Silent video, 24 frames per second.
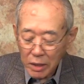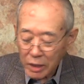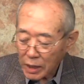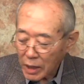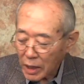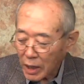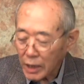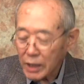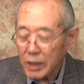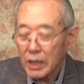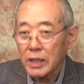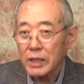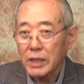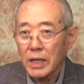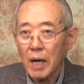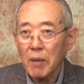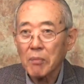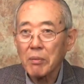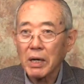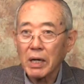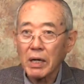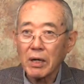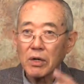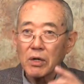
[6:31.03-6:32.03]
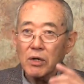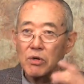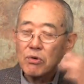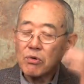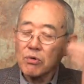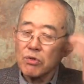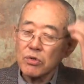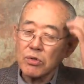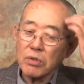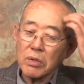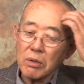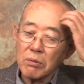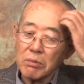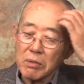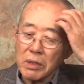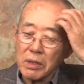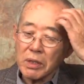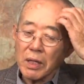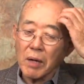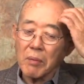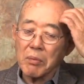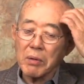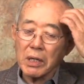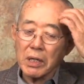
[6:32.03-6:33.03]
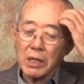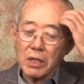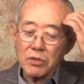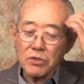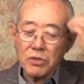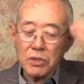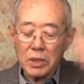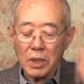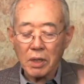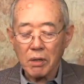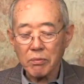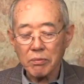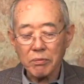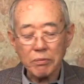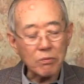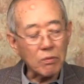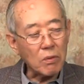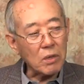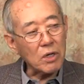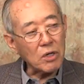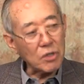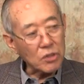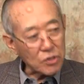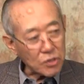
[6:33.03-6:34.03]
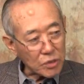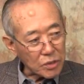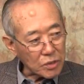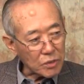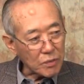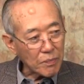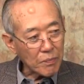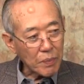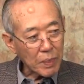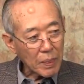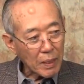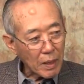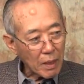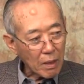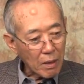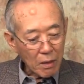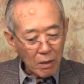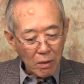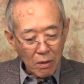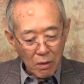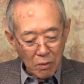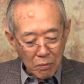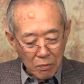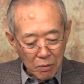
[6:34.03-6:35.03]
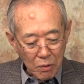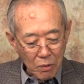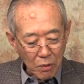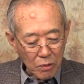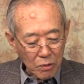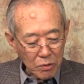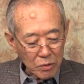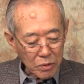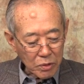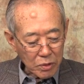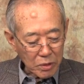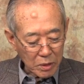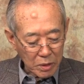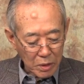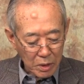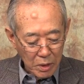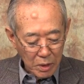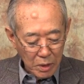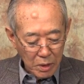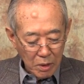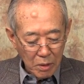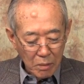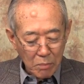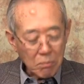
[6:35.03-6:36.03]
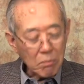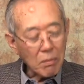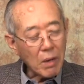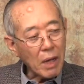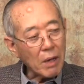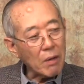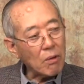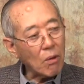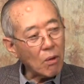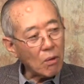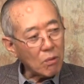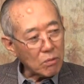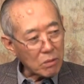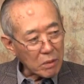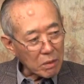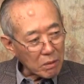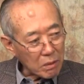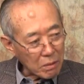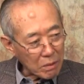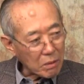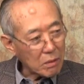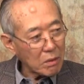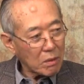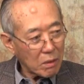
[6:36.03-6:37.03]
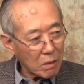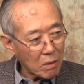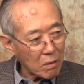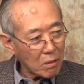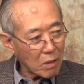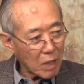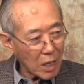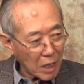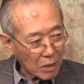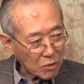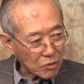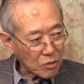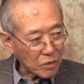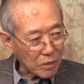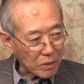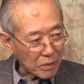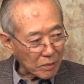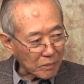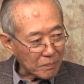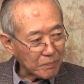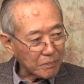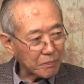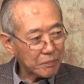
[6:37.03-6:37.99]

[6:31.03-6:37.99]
And use of dubbing itself was, of course, my own concoction.